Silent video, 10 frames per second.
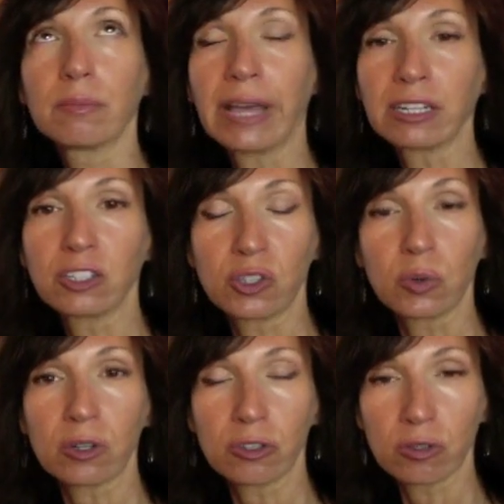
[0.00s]
back to
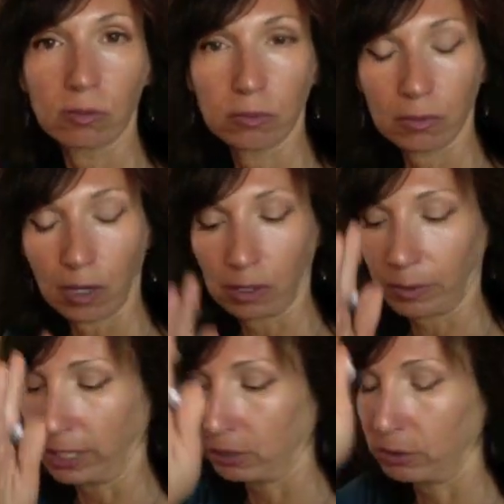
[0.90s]
source, all
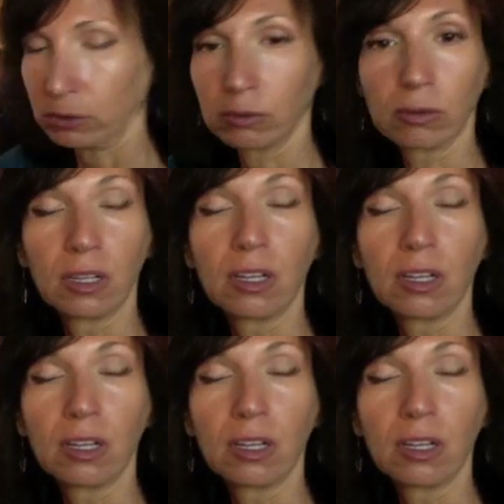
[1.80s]
the way through